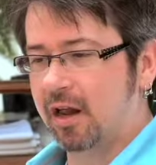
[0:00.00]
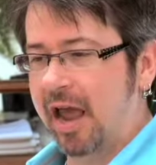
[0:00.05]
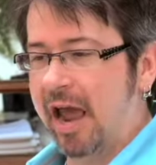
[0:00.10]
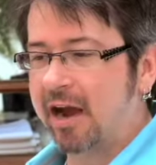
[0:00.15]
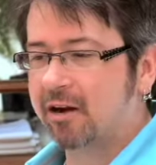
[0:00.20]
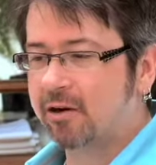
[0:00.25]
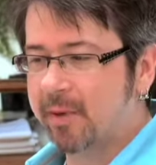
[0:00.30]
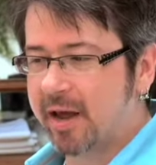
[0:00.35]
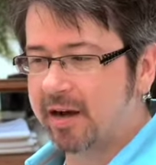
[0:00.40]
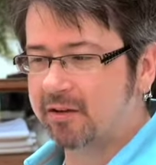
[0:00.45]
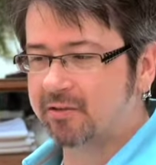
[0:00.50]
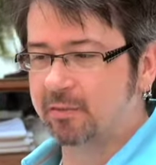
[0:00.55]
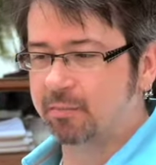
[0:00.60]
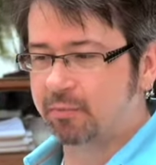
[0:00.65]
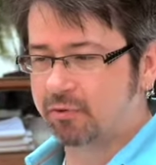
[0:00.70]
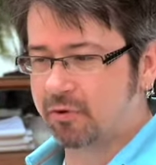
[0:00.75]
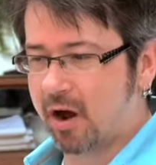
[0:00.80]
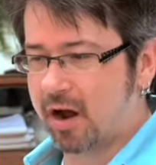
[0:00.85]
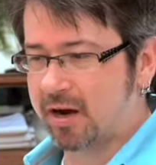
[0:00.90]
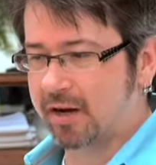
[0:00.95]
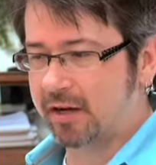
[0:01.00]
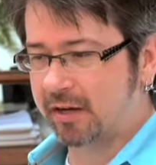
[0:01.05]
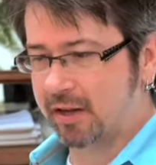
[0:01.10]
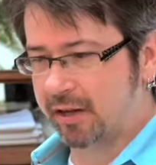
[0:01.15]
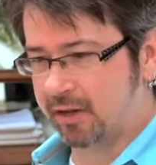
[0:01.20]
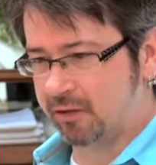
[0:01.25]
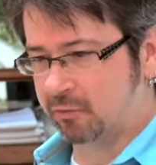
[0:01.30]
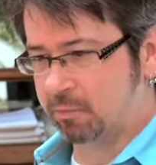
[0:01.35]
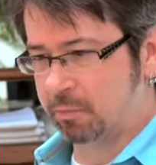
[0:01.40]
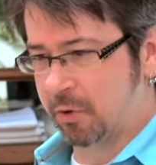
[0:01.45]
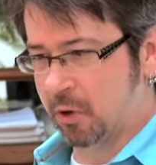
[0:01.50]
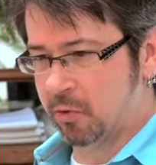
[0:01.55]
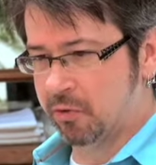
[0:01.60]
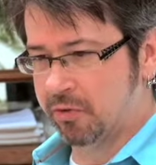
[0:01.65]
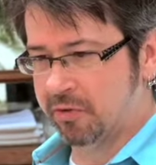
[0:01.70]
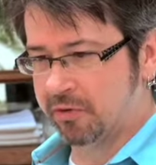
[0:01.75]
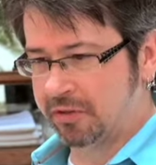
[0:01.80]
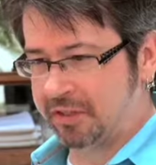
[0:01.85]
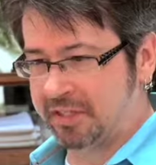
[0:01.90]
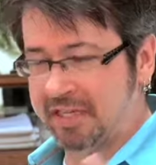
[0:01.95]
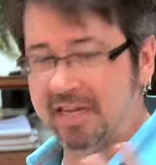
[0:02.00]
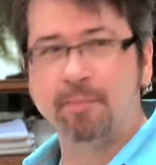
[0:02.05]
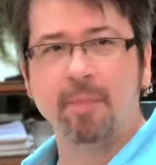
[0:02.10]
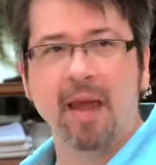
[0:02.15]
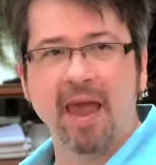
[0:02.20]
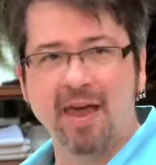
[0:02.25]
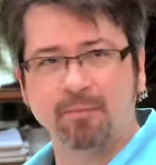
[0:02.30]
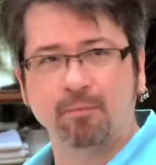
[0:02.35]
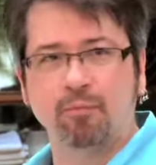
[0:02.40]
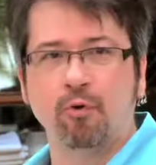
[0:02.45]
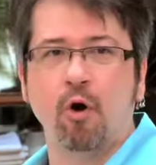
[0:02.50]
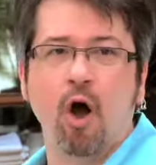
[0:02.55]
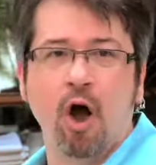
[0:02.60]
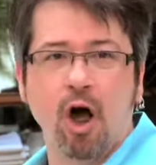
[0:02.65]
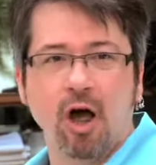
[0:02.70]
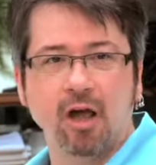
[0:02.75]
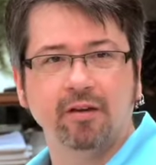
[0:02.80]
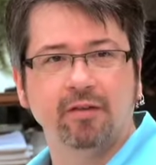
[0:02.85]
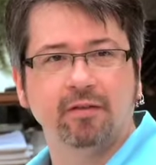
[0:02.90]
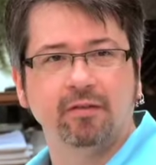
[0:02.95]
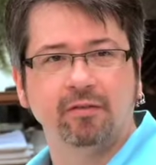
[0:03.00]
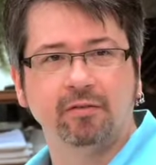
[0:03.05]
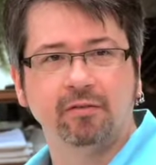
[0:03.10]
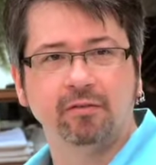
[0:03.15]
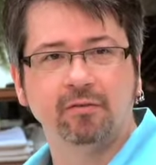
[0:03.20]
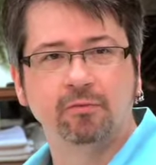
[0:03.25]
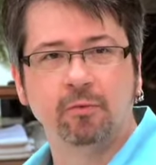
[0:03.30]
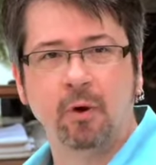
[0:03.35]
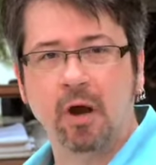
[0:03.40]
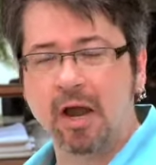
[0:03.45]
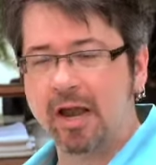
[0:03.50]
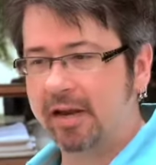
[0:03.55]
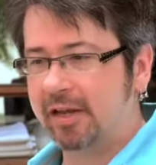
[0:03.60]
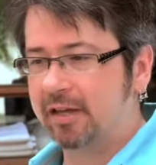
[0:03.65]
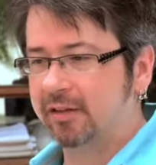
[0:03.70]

Acrobat as a product is both deep and broad, right?